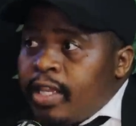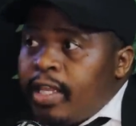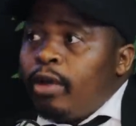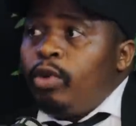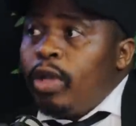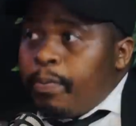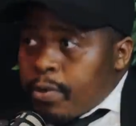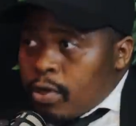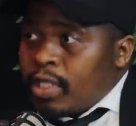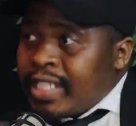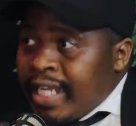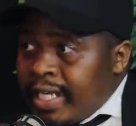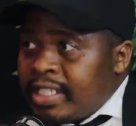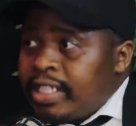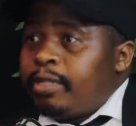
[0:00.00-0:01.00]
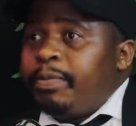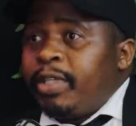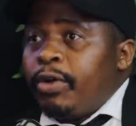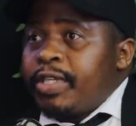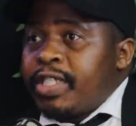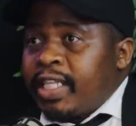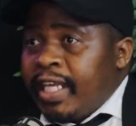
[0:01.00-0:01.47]
They will protect it
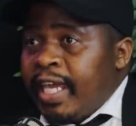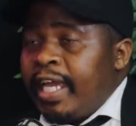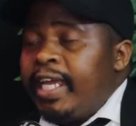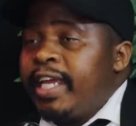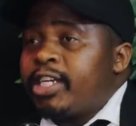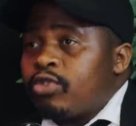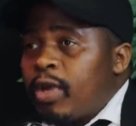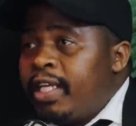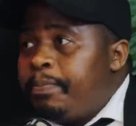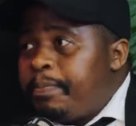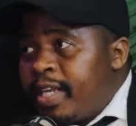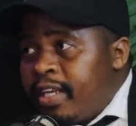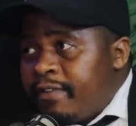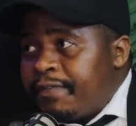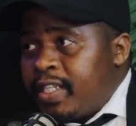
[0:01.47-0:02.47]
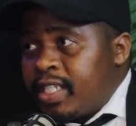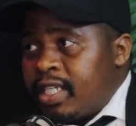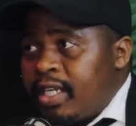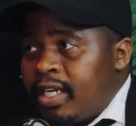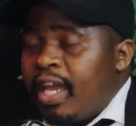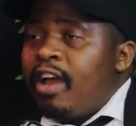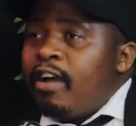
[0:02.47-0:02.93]
because they are actually
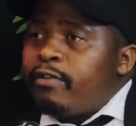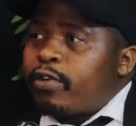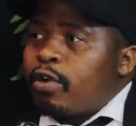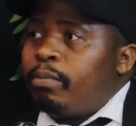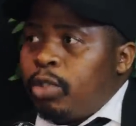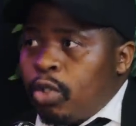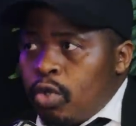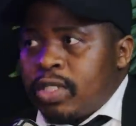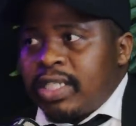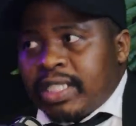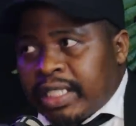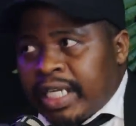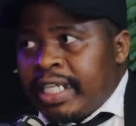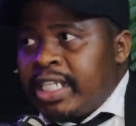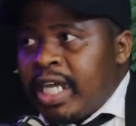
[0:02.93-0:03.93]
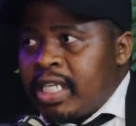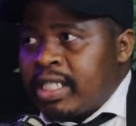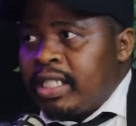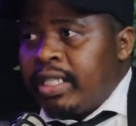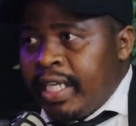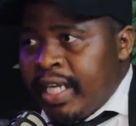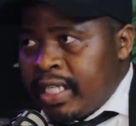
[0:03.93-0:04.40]
benefiting from those
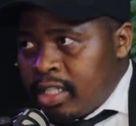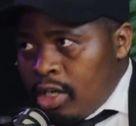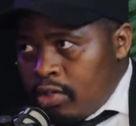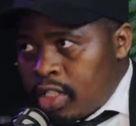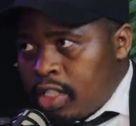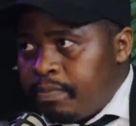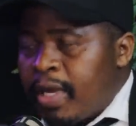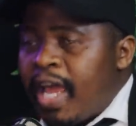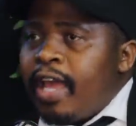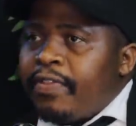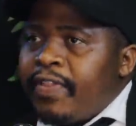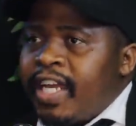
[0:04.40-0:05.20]
structures in their township.